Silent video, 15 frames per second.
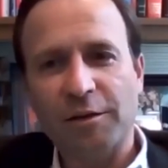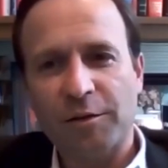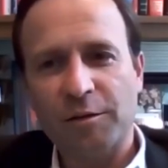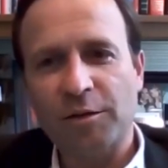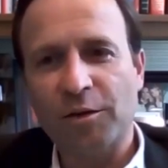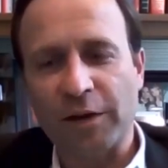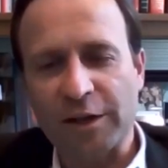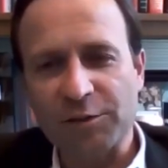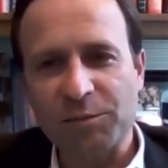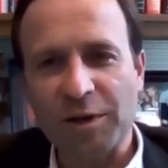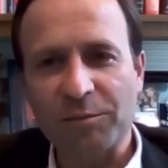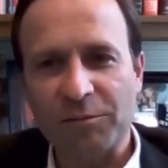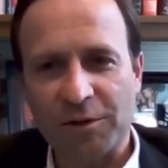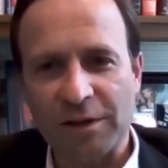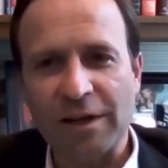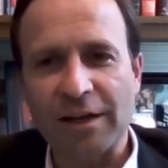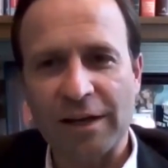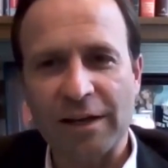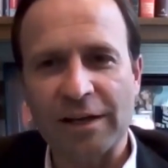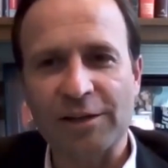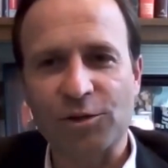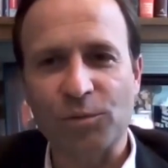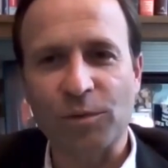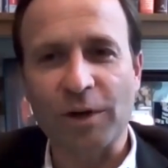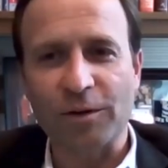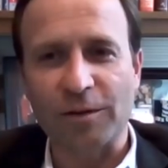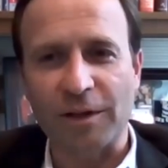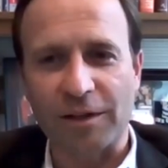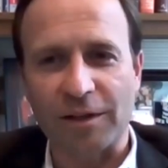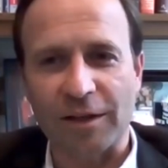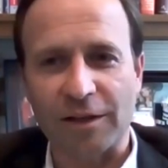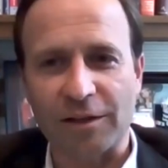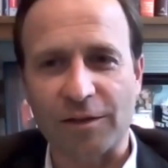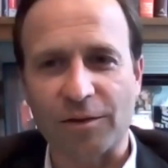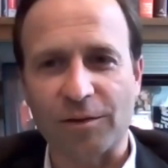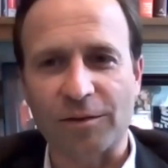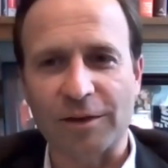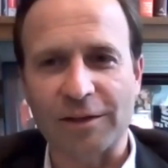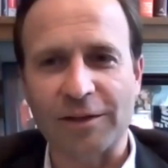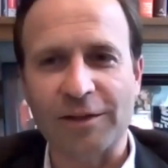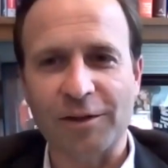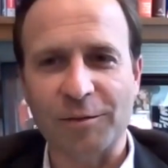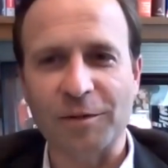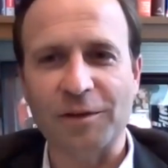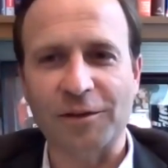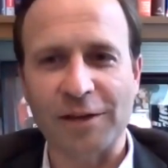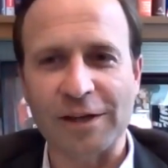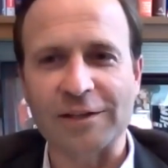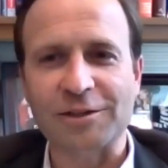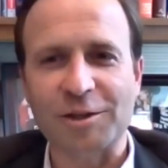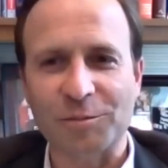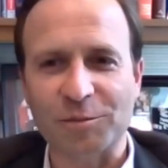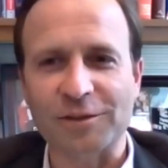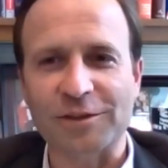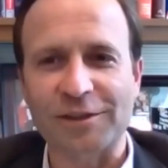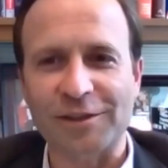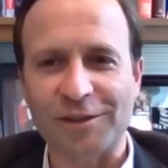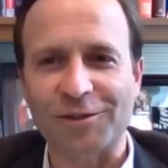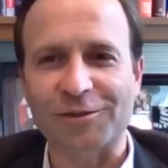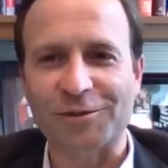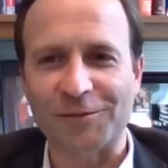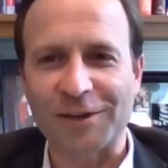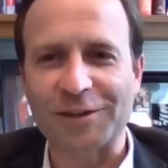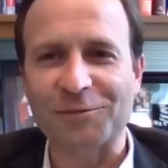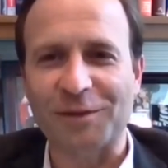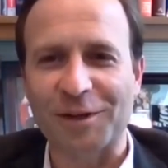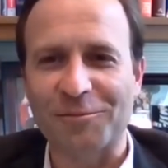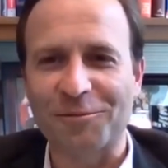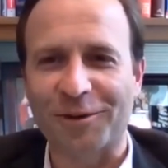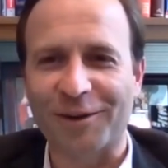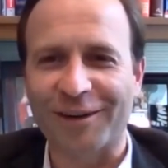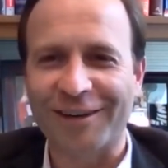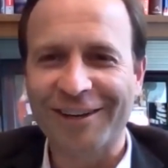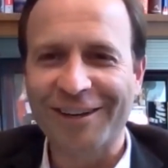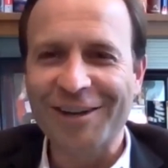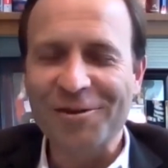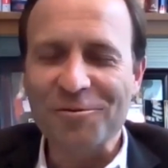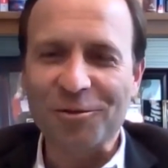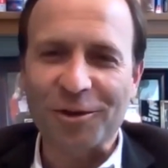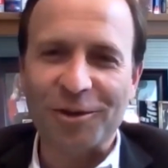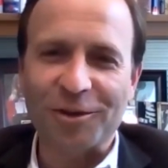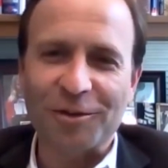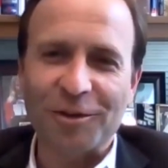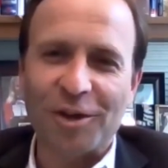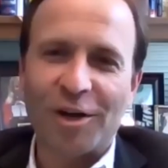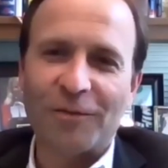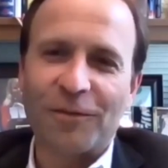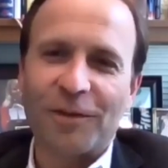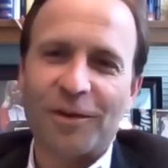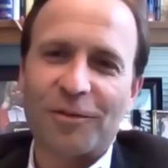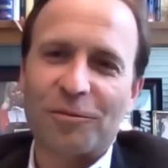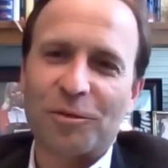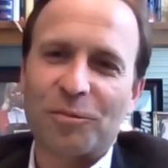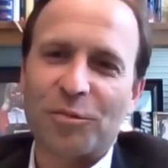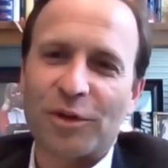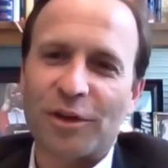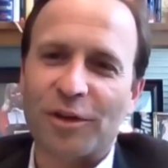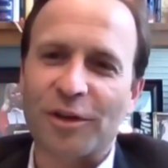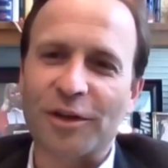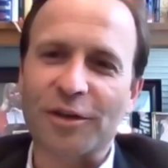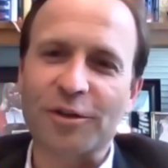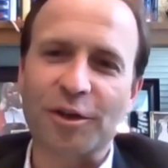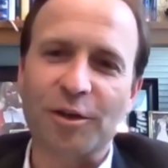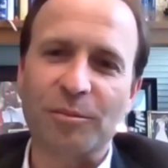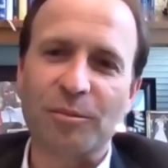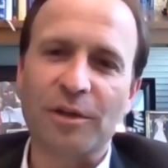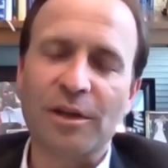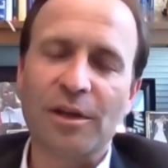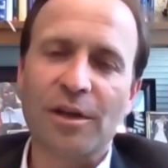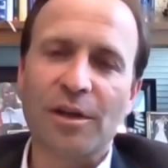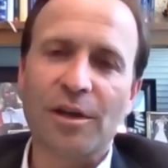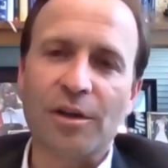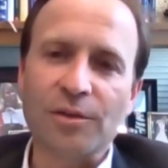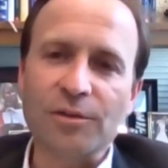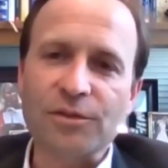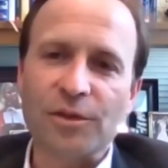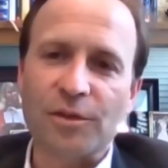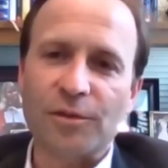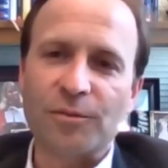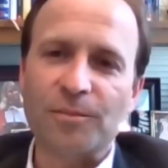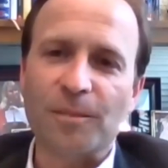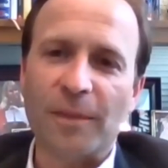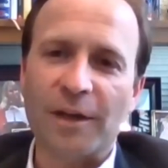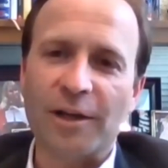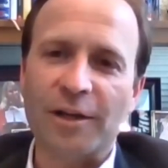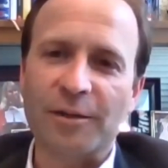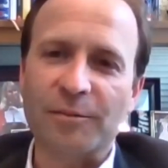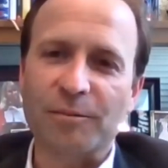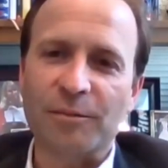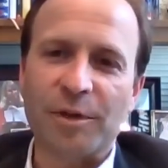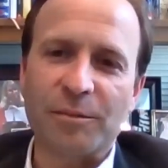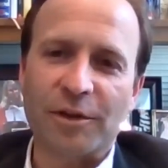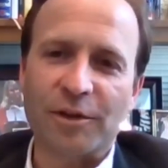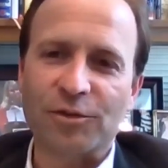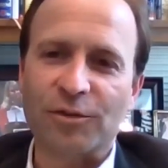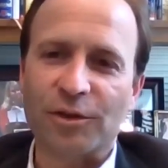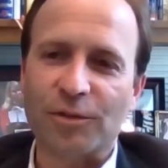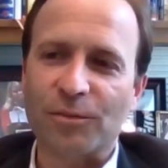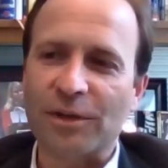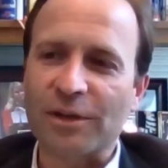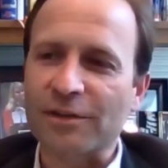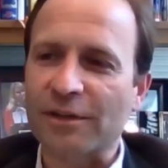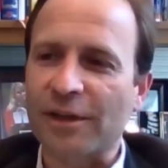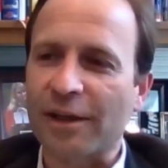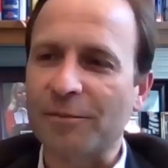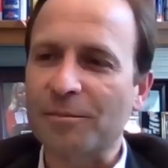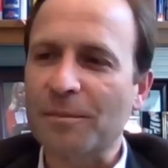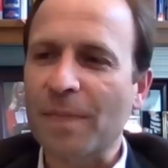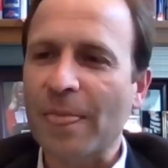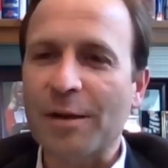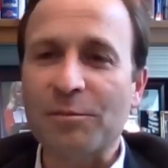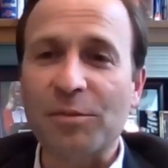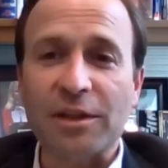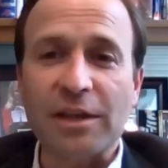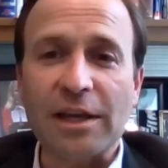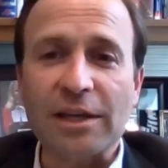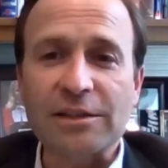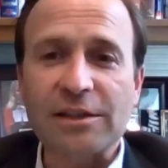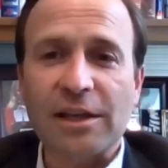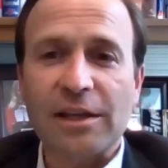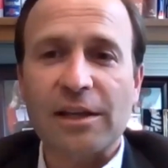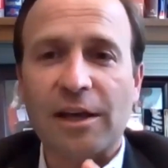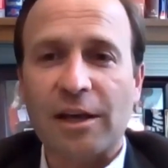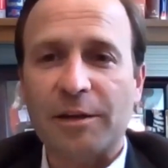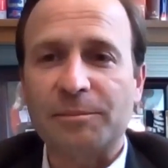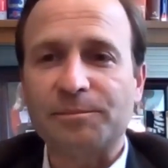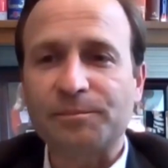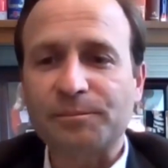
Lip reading: you know, SBM kind of has a record like that, though. I think about the last couple of CEOs of SBM were pretty long term. Also, maybe I'll join the ranks of that. But that's a